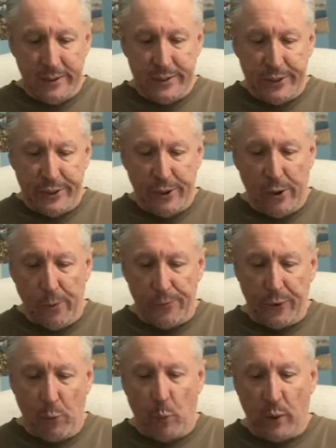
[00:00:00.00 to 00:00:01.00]
She hoped
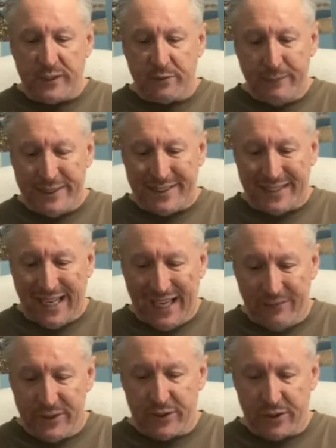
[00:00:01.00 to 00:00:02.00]
that once Miss
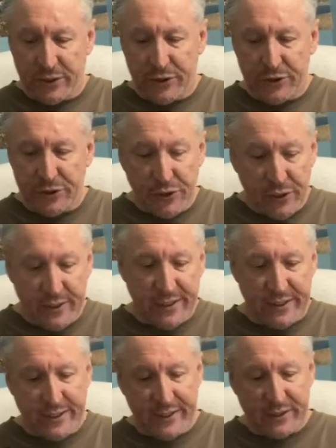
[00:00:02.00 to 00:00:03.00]
Davis understood
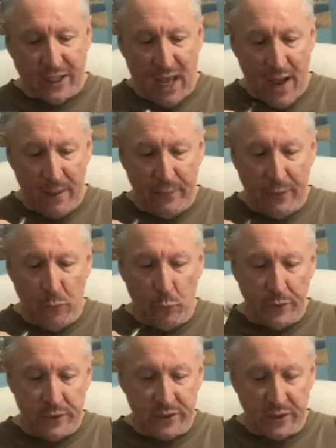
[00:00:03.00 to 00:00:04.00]
that this comment
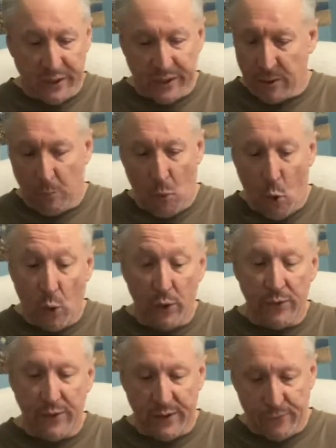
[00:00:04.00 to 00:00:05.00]
was little more
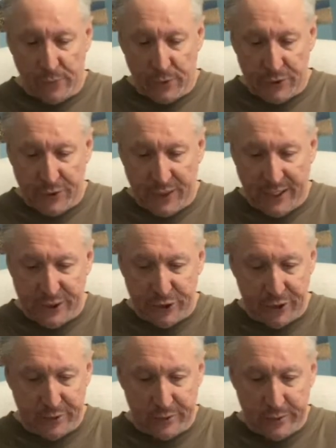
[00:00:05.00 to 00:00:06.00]
than a
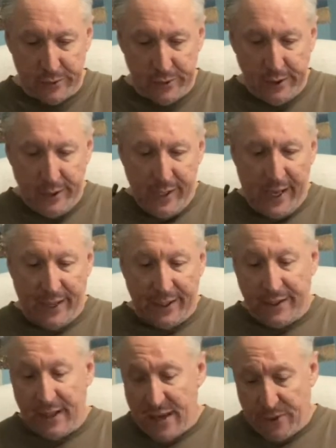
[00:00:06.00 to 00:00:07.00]
flirtation,
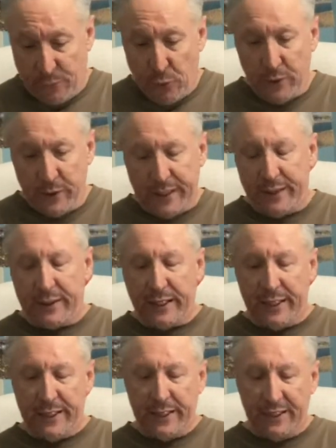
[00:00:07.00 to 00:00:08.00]
and not a fully
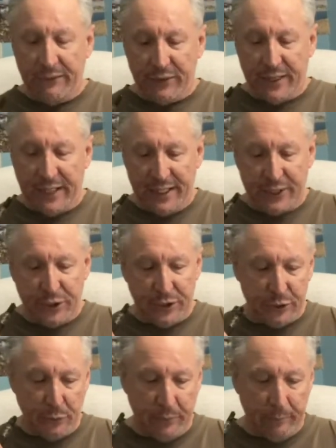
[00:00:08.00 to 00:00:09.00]
intended invitation
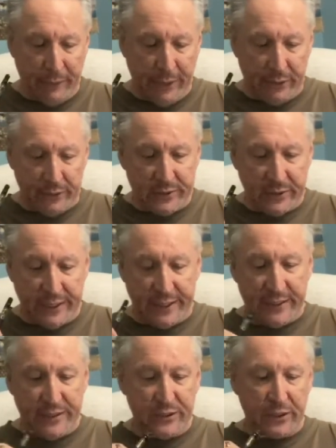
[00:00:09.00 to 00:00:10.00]
to embarrass
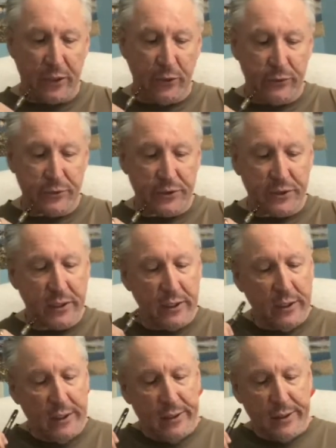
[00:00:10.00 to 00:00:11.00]
Lincoln's ghost,
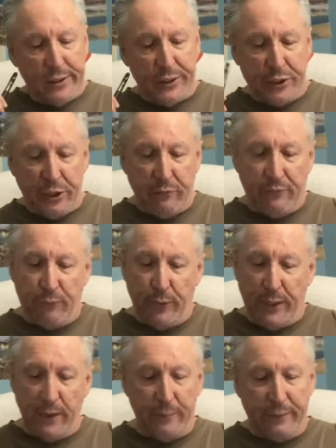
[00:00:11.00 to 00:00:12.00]
that she would
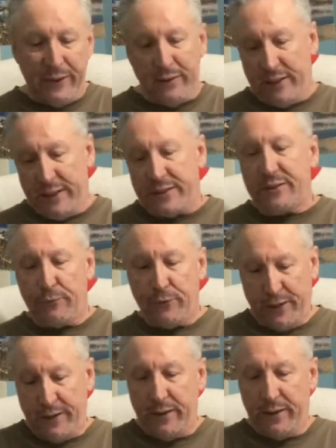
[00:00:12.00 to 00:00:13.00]
feel a bit less
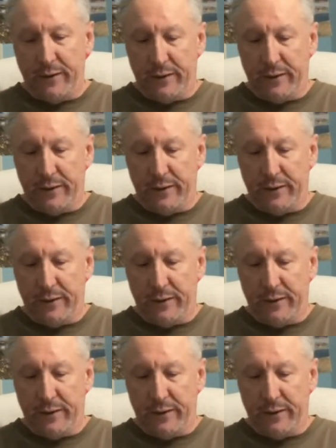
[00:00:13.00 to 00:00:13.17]
offended.